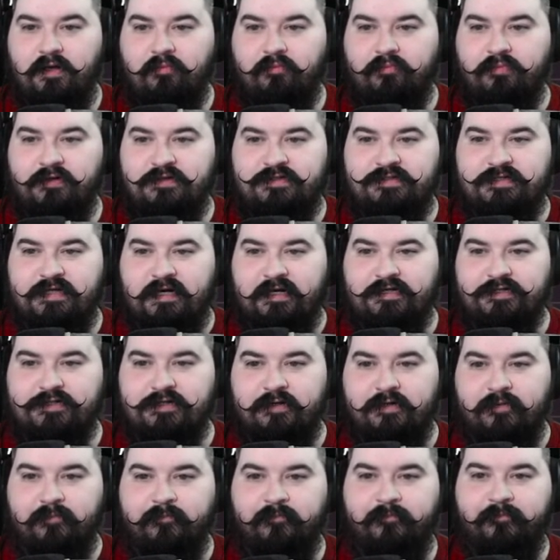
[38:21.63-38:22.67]

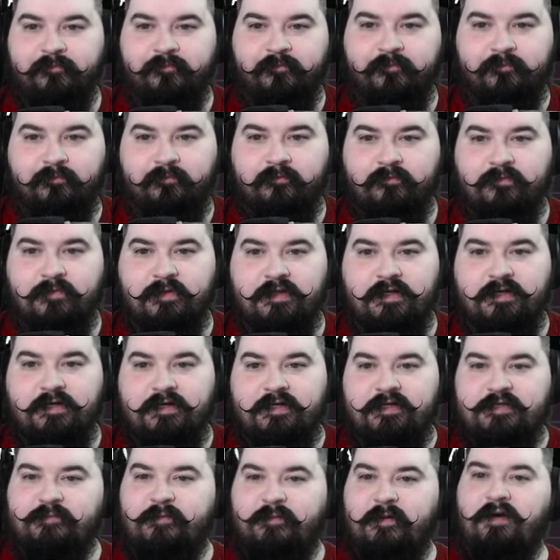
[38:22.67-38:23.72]
Protection.
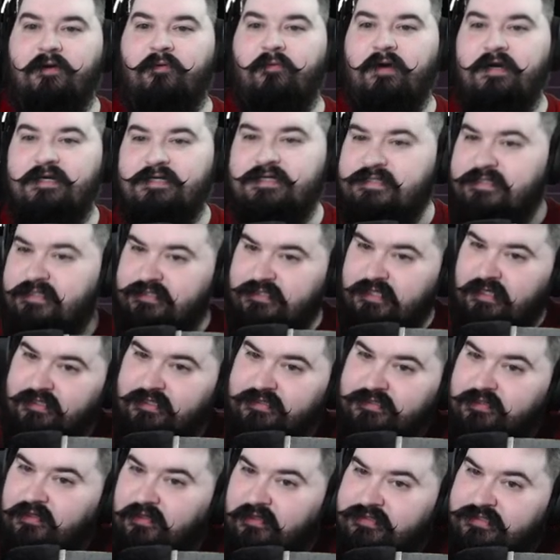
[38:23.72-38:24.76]
Spending Rage has a
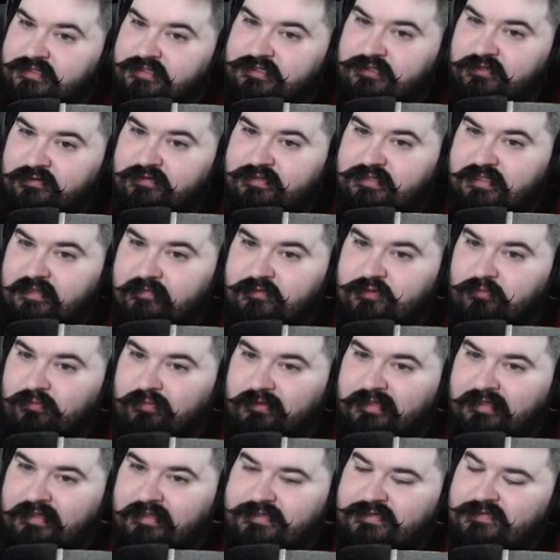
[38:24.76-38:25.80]
chance to cause your shield same to
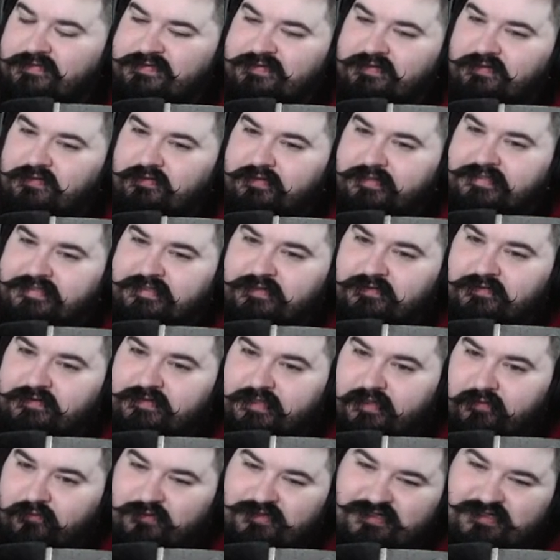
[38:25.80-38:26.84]
bleed, so it's the current tier
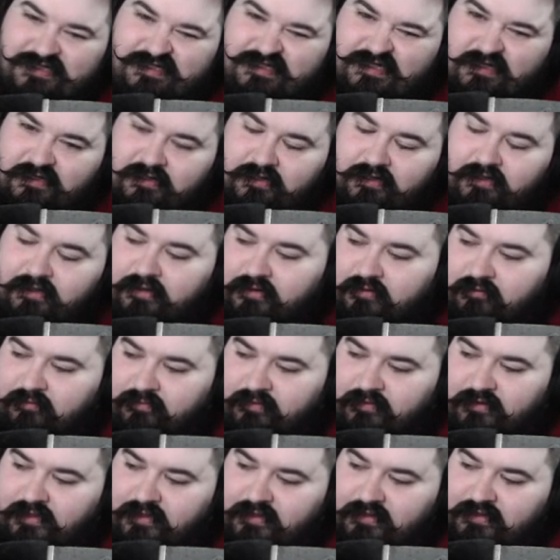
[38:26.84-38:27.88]
set, which is good,
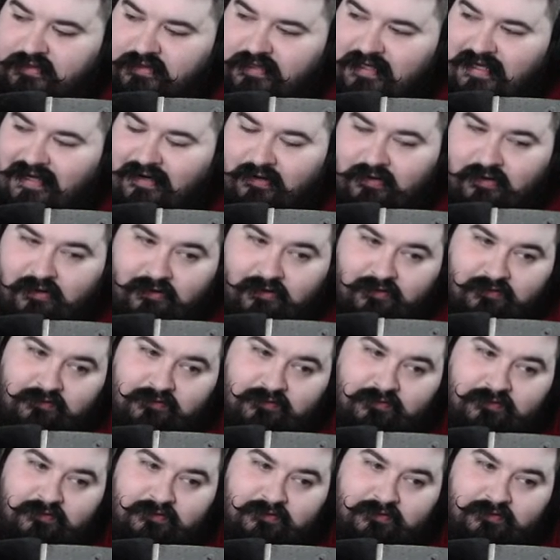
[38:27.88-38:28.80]
but I don't know.